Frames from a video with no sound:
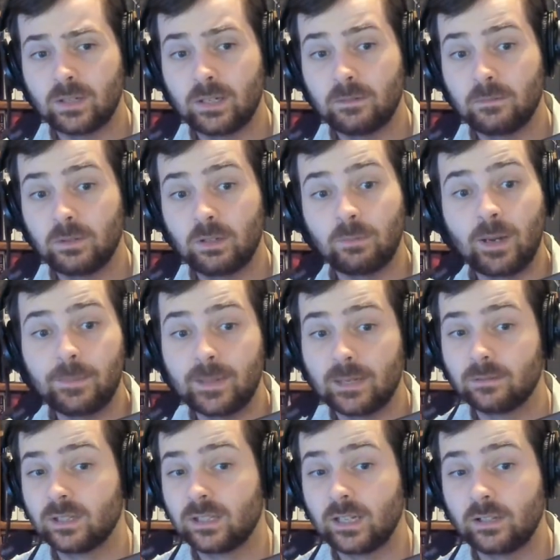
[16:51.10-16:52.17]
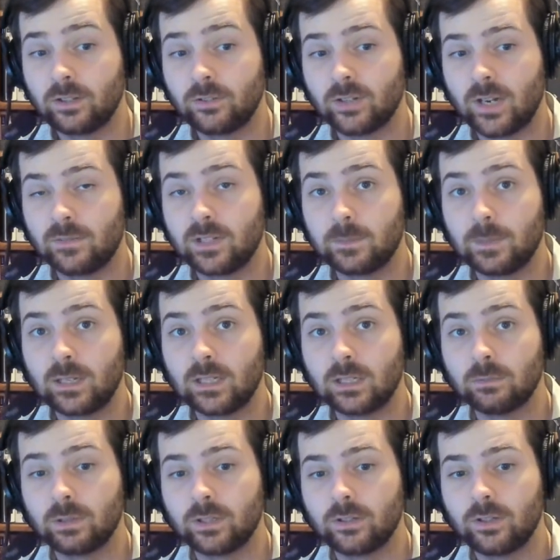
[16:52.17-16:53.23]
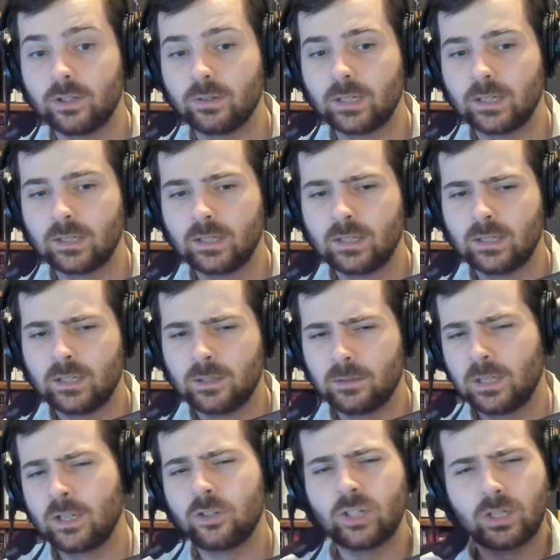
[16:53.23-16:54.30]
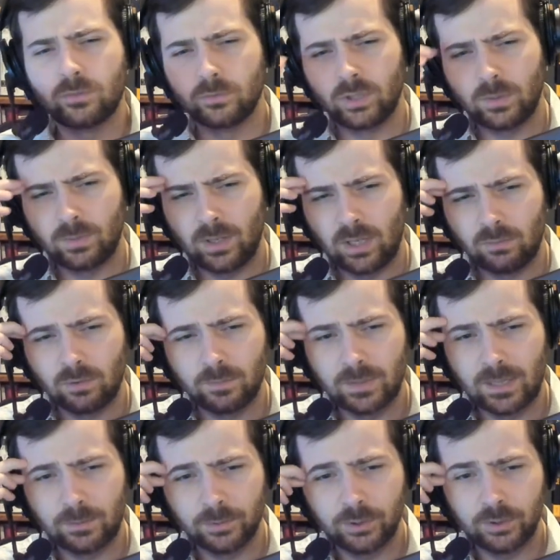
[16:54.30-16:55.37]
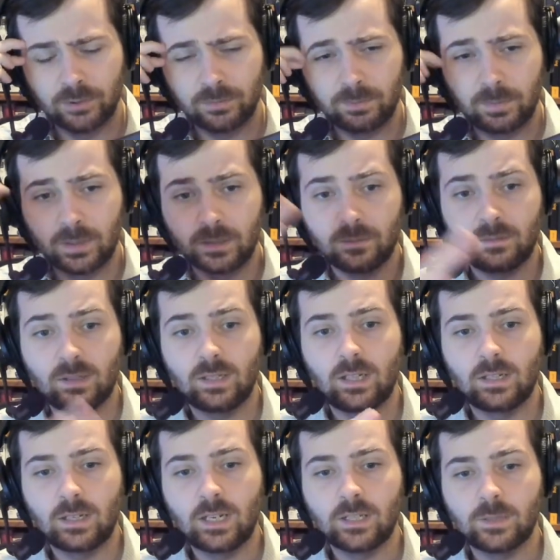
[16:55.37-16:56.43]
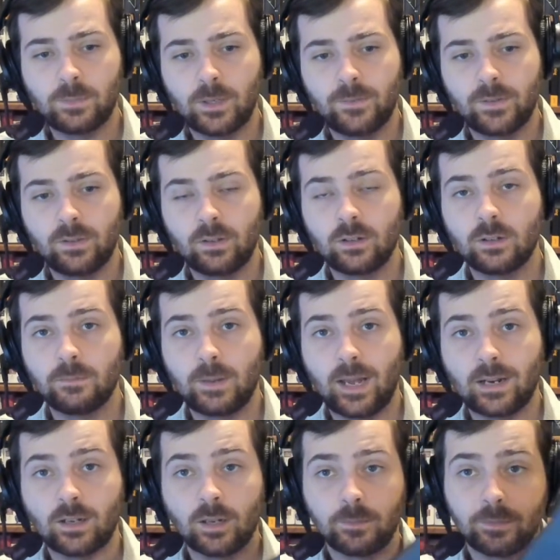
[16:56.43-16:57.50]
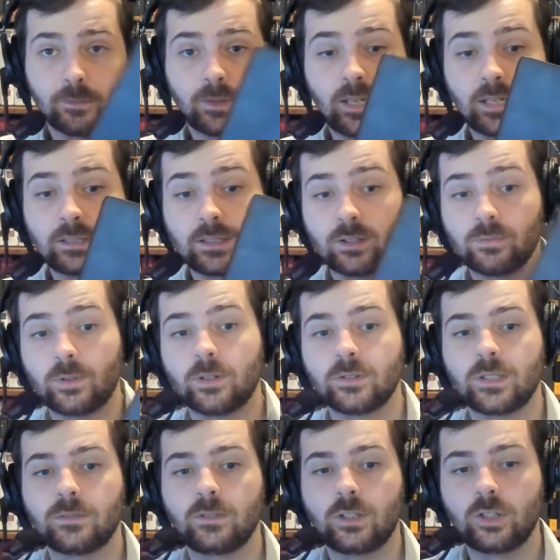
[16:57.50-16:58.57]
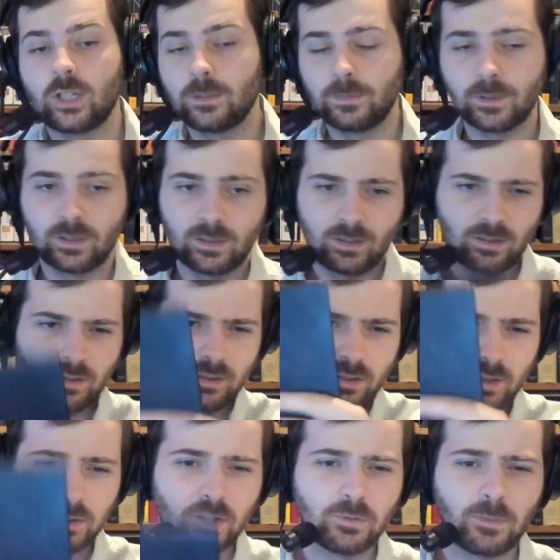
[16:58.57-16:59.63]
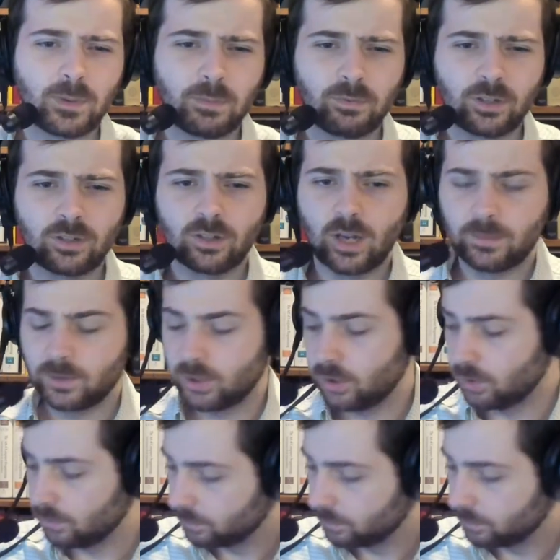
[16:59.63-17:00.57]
you might be able to daily drive it depending on what you're doing. In general, you probably won't be able to, but it is a perfectly good backup, and it's relatively cheap. So this would be a pretty good option too.